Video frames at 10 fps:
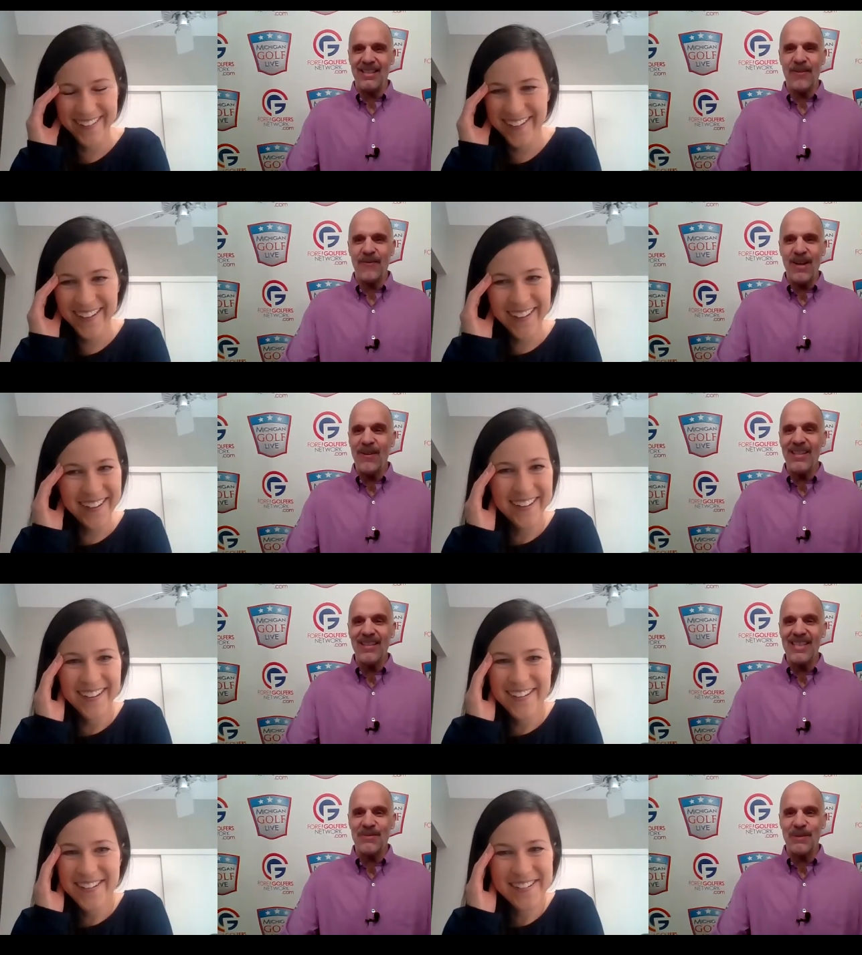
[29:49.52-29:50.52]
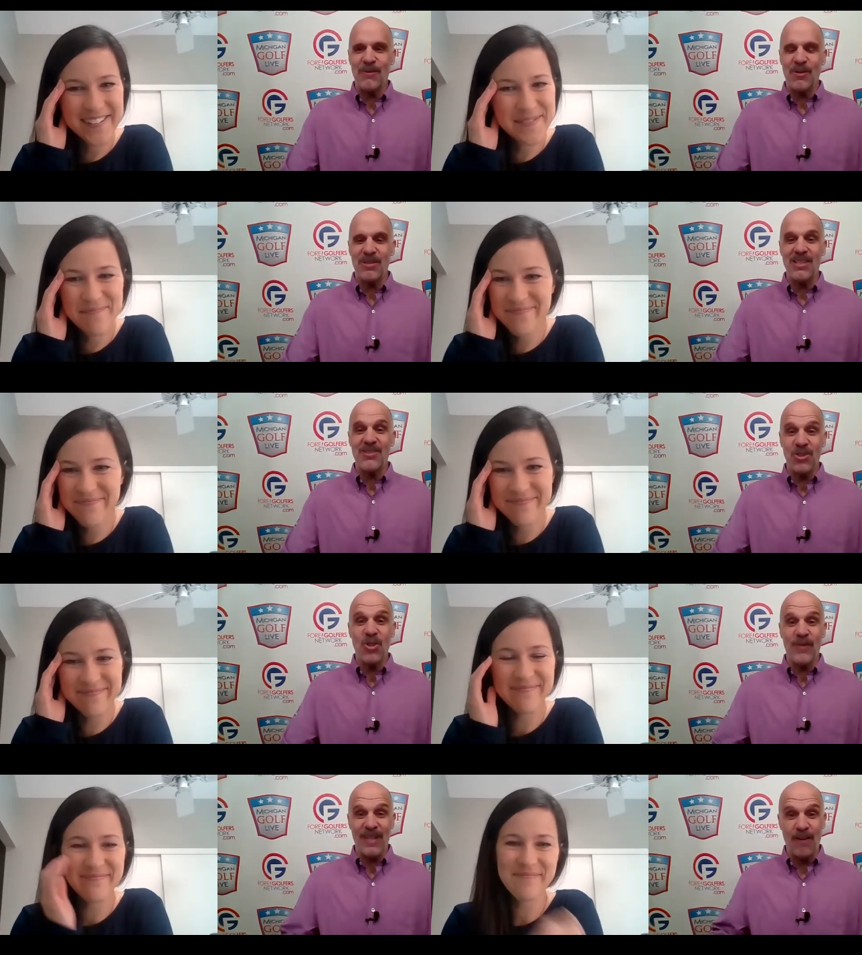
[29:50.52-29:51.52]
Speaker 1: at the very least, we were
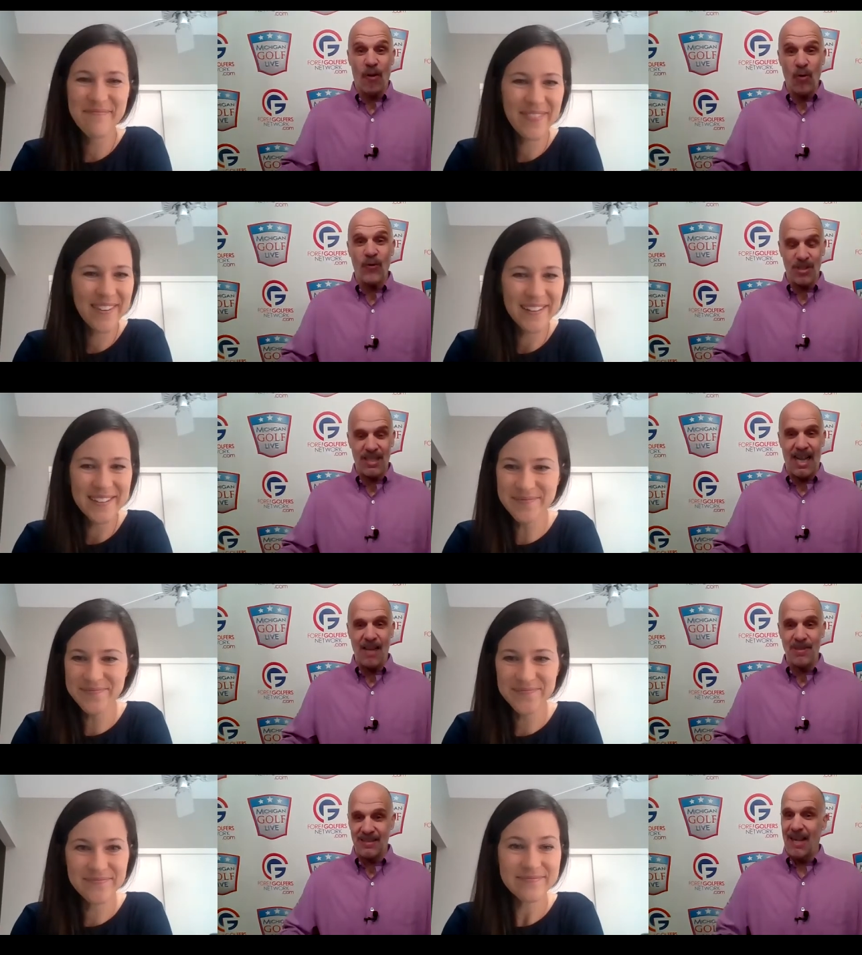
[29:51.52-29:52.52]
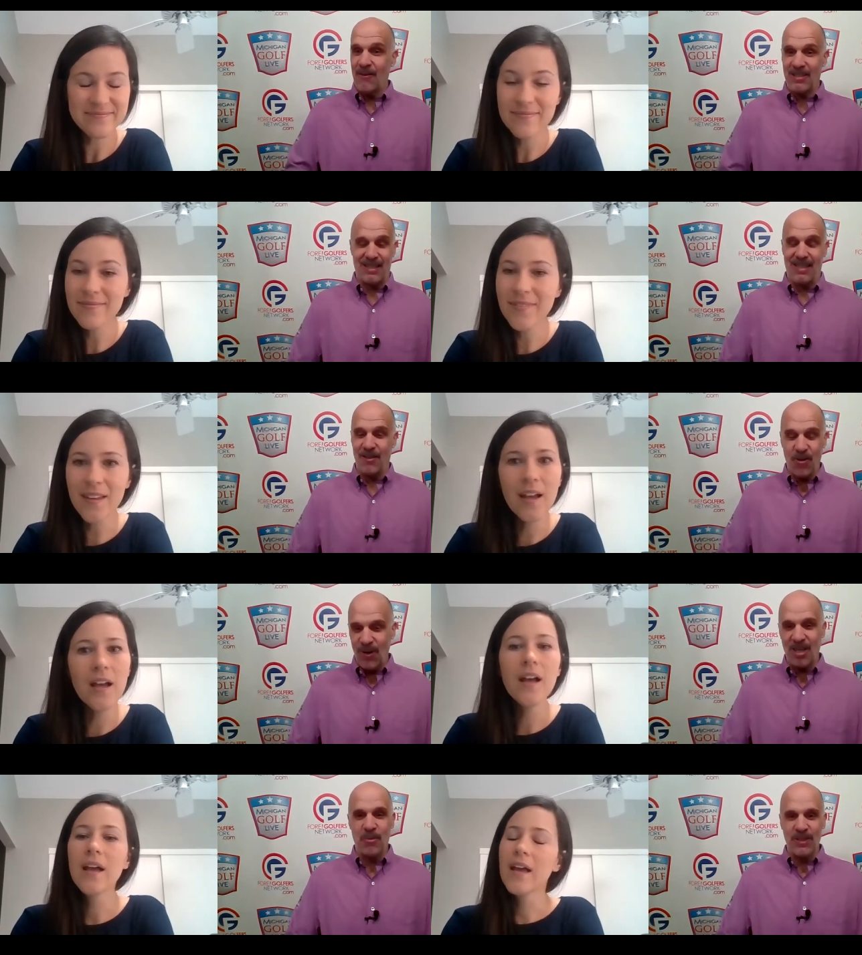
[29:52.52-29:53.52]
deserving of overtime because that was an
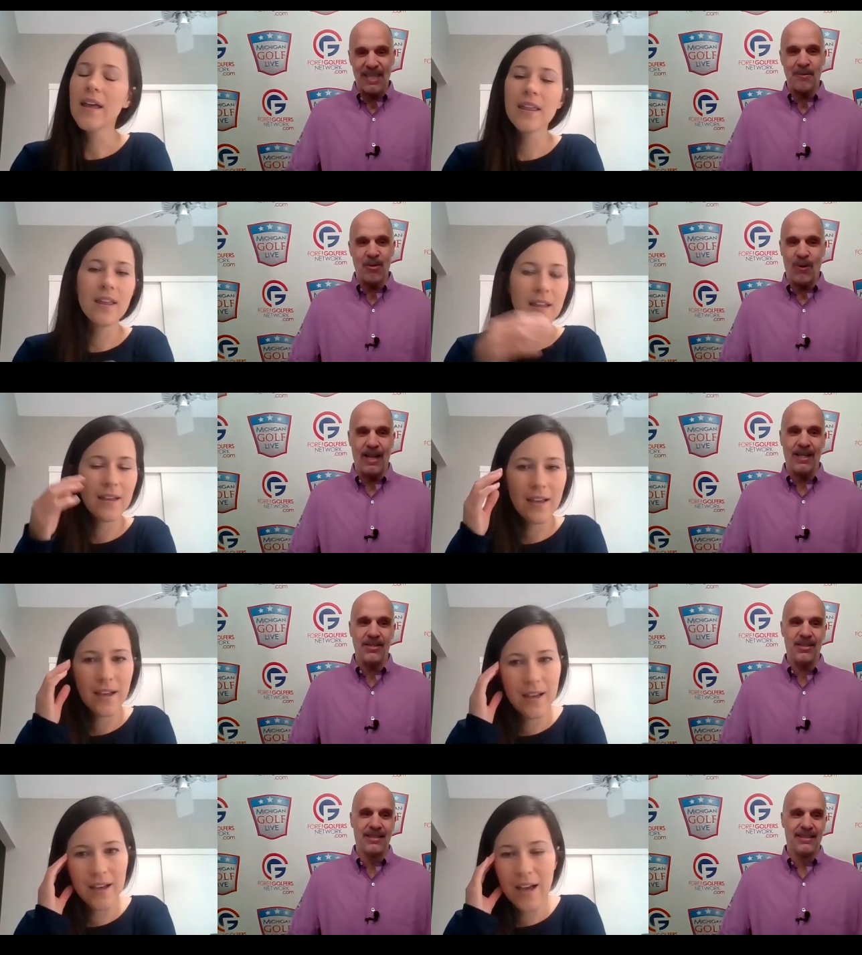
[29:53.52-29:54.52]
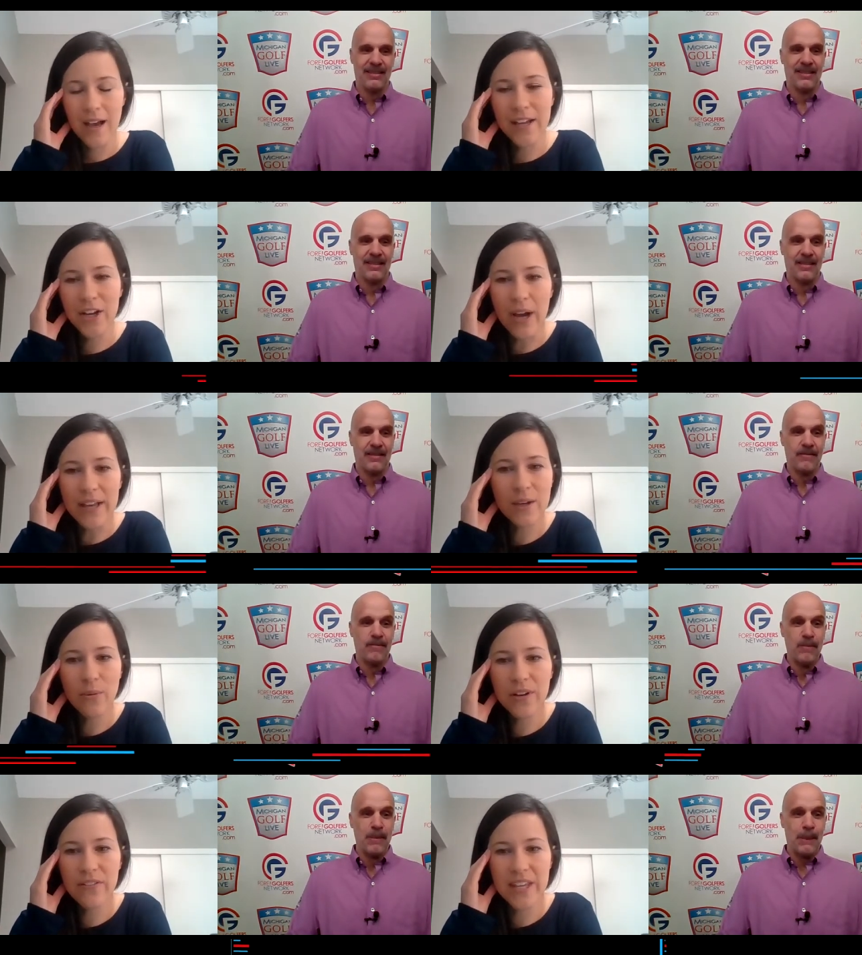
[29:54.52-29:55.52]
incredible game to watch.
Speaker 2: I know. I think
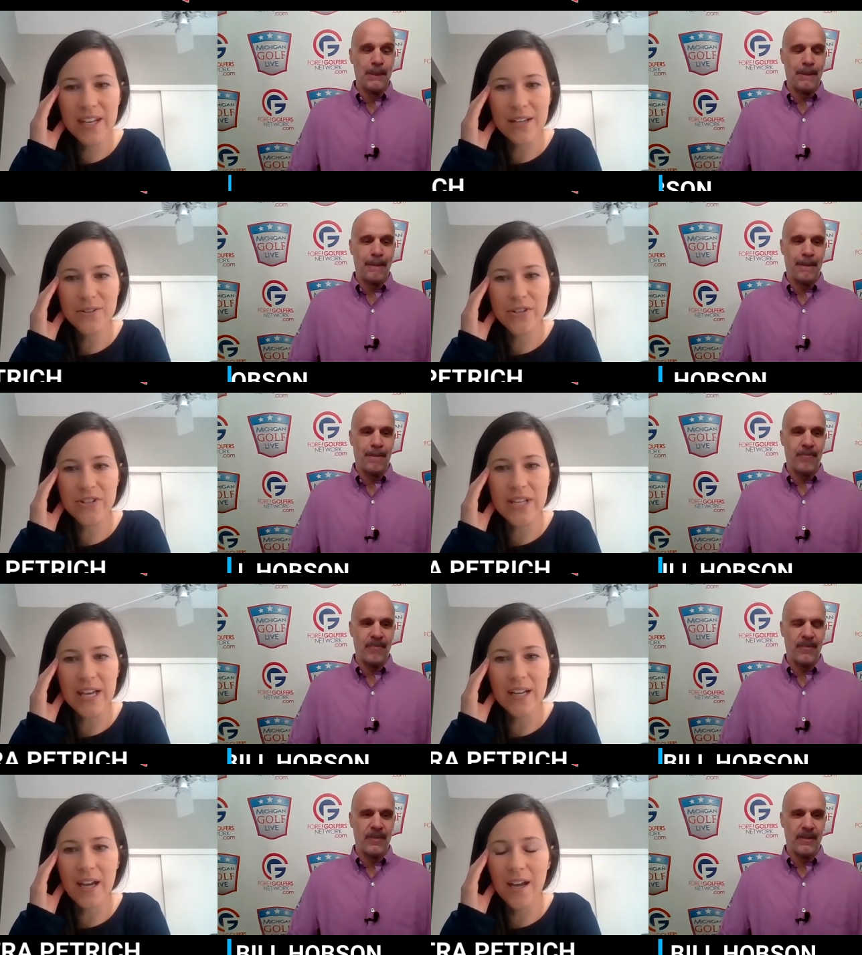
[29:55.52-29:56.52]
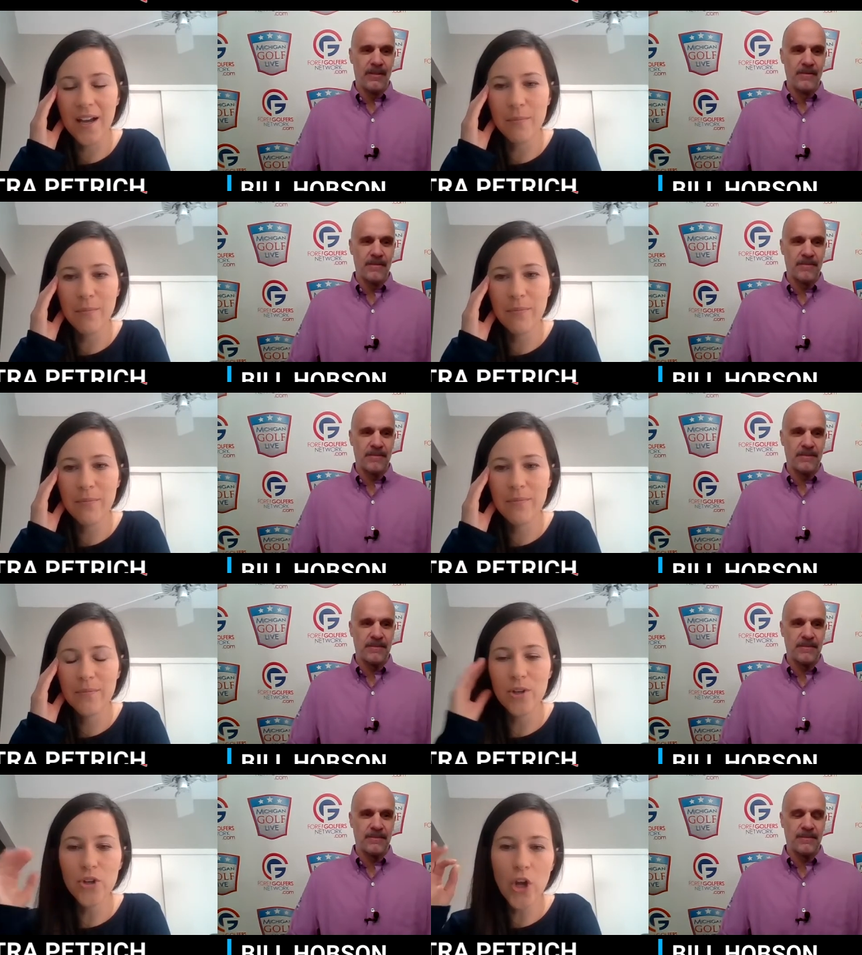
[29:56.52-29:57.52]
one of the announcers said, um,
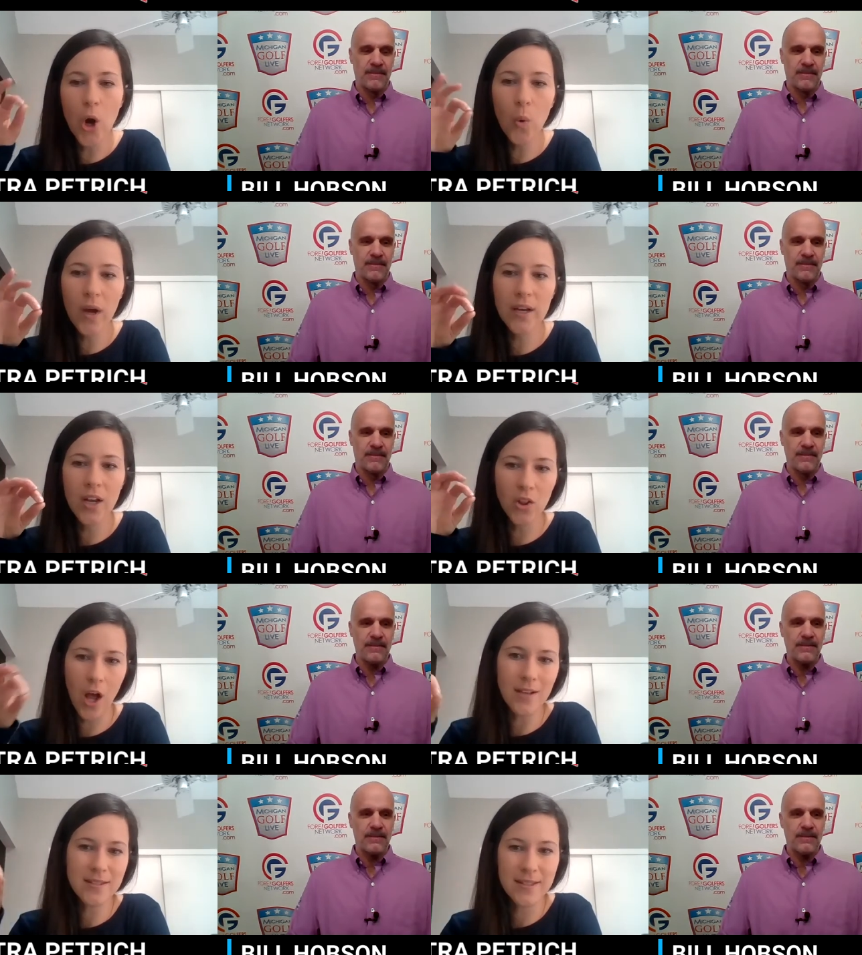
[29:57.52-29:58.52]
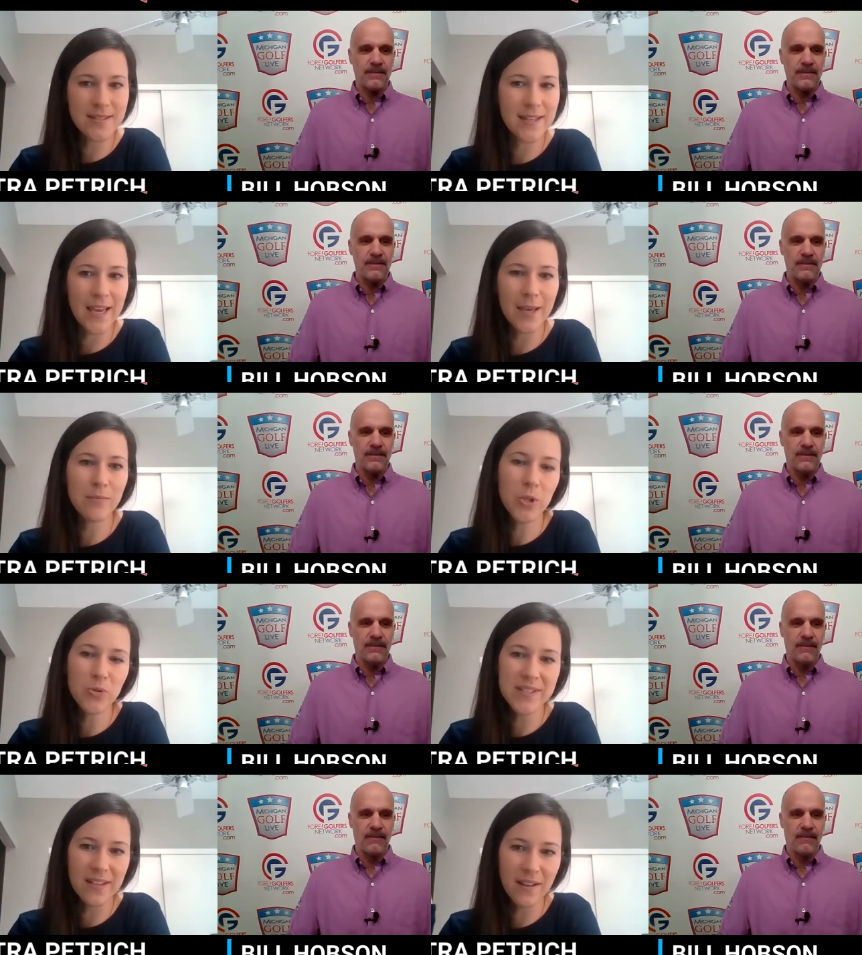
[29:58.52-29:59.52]
no one lost this game. U
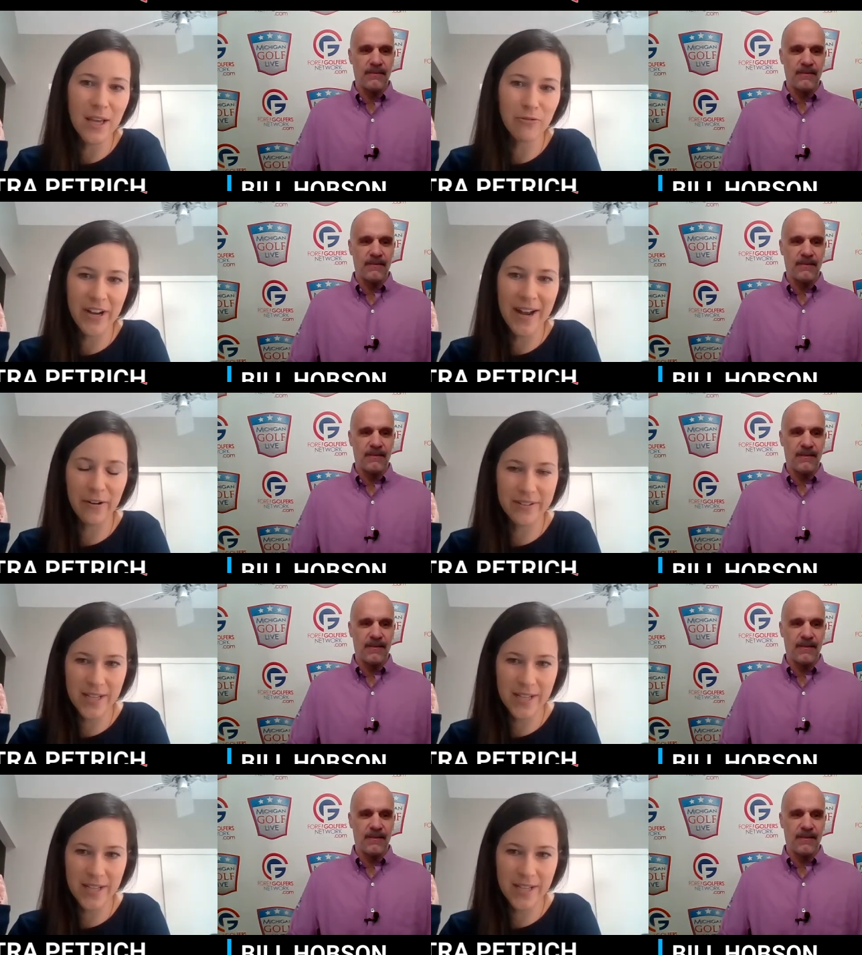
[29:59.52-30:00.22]
C L A ran out of